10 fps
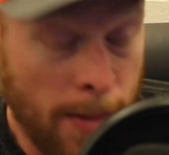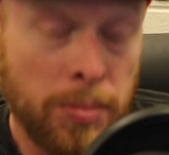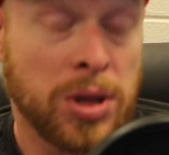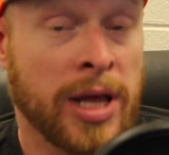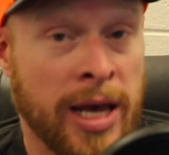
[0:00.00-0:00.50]

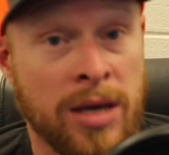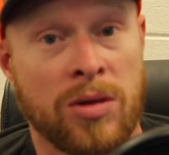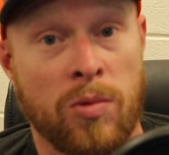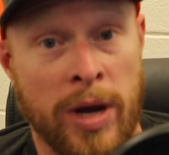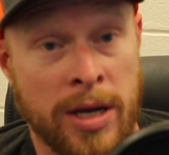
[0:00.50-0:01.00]
Playing
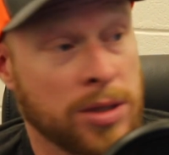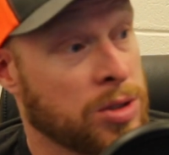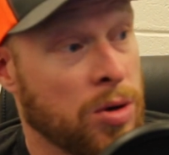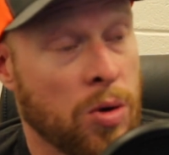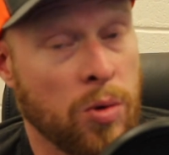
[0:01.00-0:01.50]
the wind,
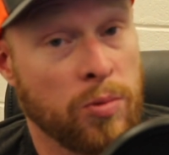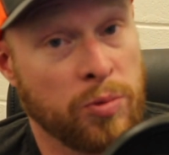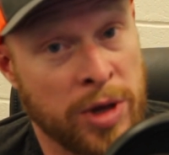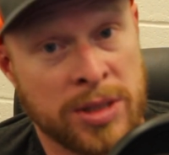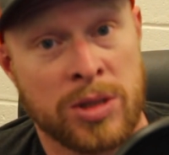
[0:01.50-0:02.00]
so
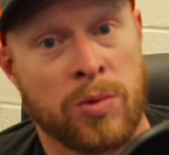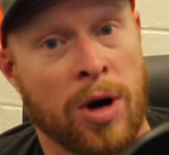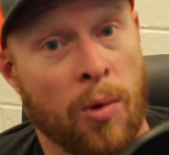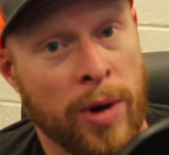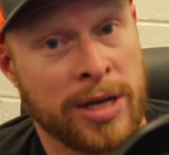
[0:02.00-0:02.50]
this is
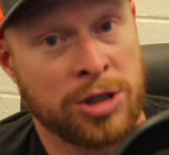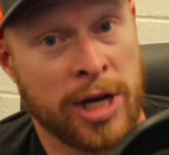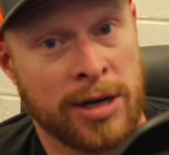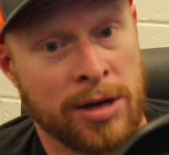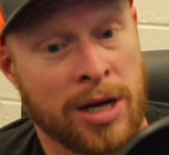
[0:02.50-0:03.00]
where a wind
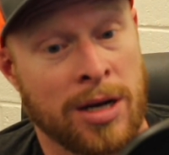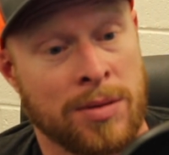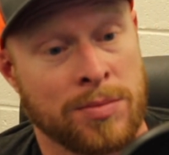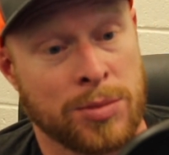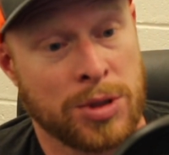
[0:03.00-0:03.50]
checker
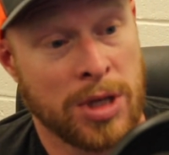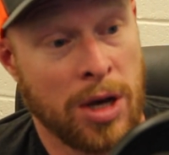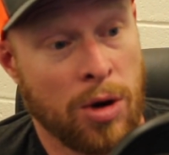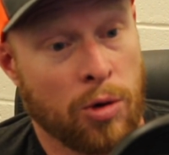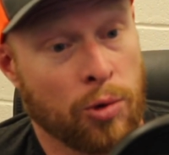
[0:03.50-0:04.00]
comes
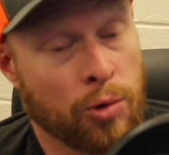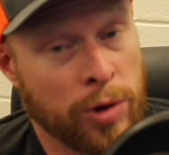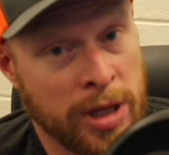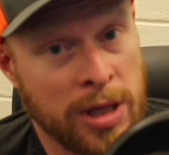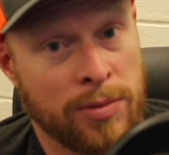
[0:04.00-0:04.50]

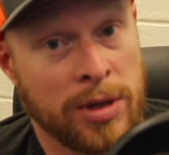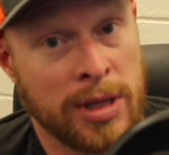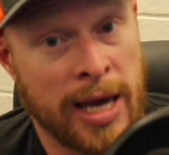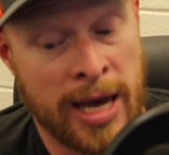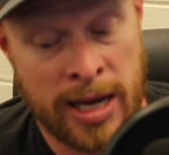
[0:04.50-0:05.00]
really,
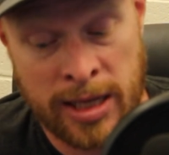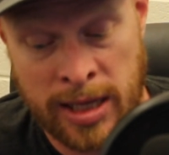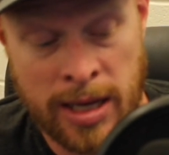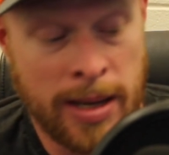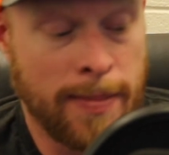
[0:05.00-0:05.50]
really
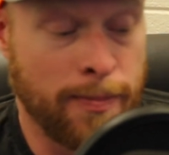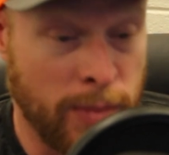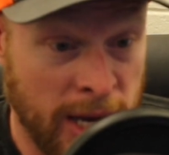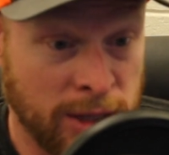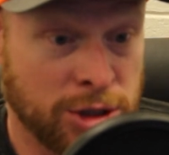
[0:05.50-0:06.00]
handy.
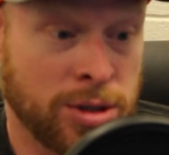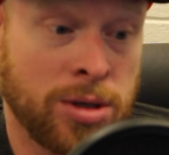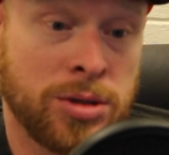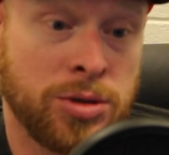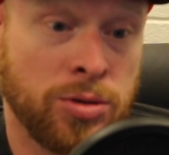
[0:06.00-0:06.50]
Make
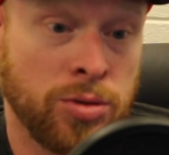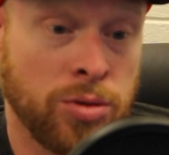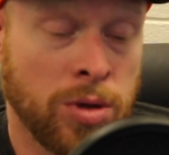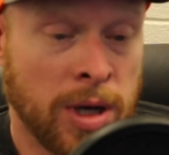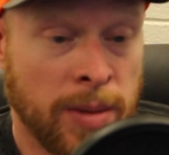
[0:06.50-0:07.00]
sure
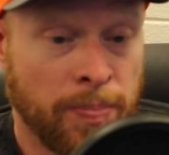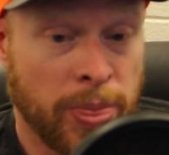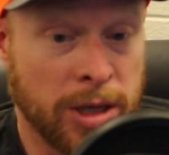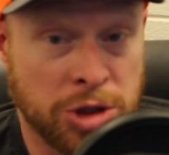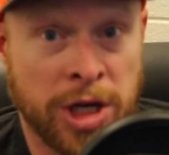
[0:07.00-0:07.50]
to
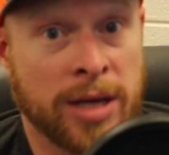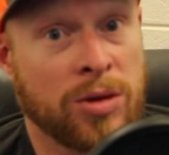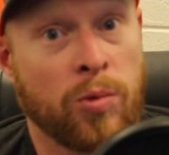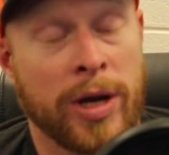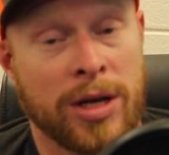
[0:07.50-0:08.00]
check
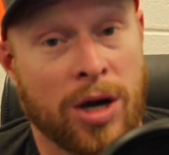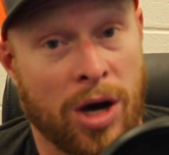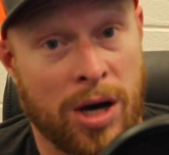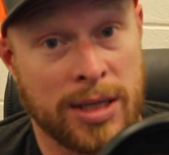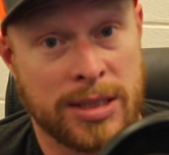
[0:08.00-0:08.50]
the wind
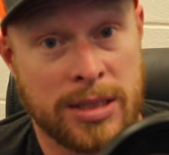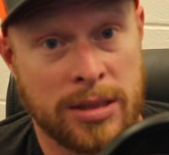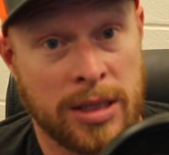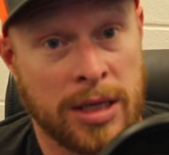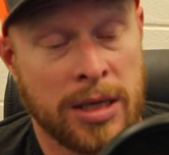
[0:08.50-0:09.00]

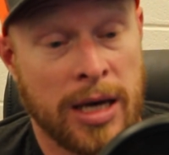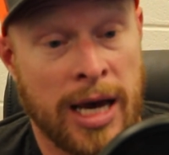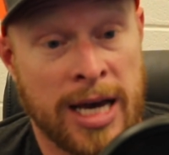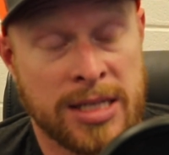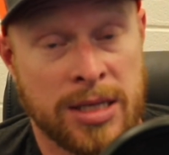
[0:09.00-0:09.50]
constantly
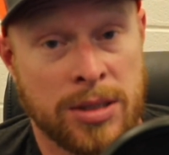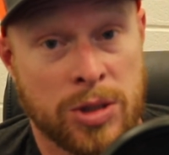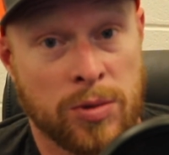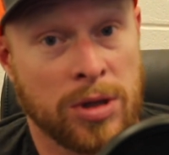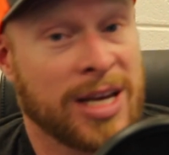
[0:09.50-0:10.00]
as it is
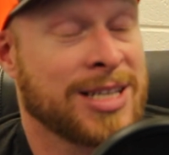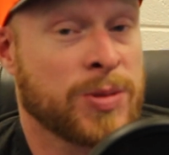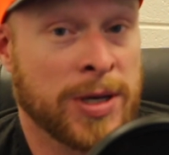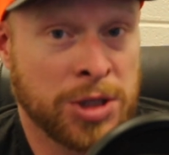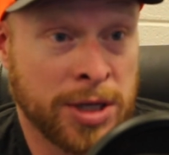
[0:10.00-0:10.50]
swirling,
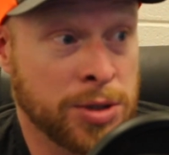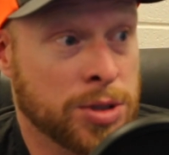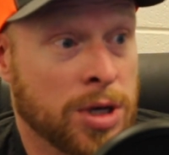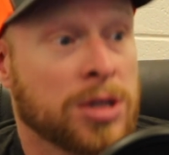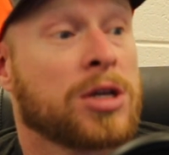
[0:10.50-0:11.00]
especially as you
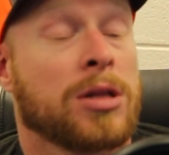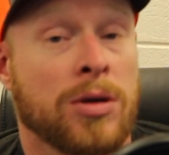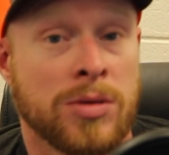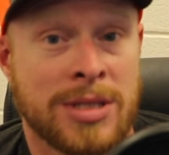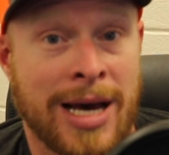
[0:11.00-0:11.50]
start to
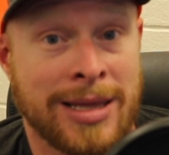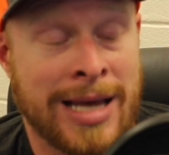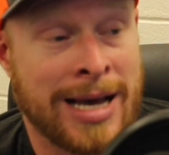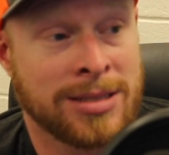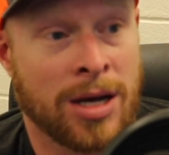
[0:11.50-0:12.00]
close that
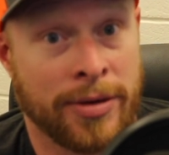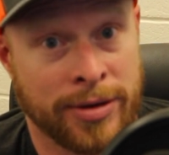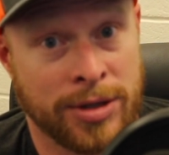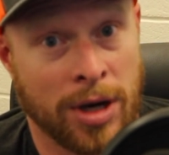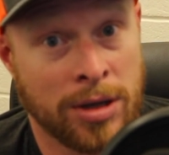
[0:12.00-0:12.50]
last
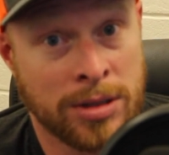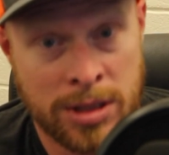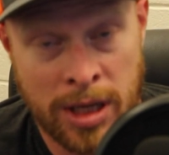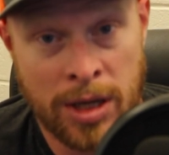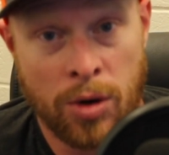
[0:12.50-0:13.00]
100
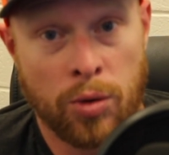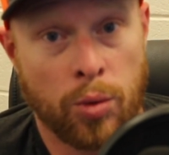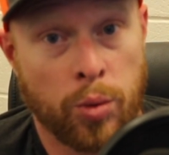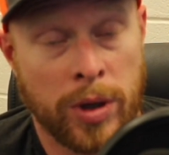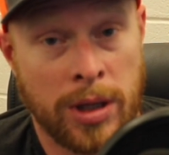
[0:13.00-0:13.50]
yards.
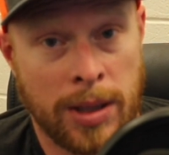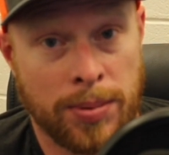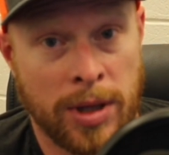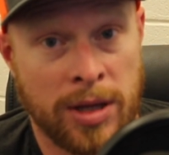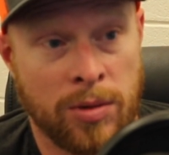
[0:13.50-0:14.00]
Really
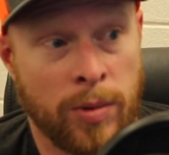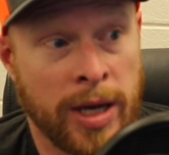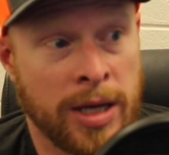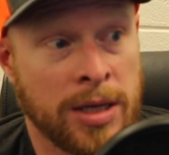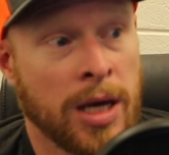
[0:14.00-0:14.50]
play the
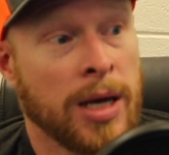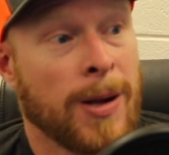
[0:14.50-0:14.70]
wind.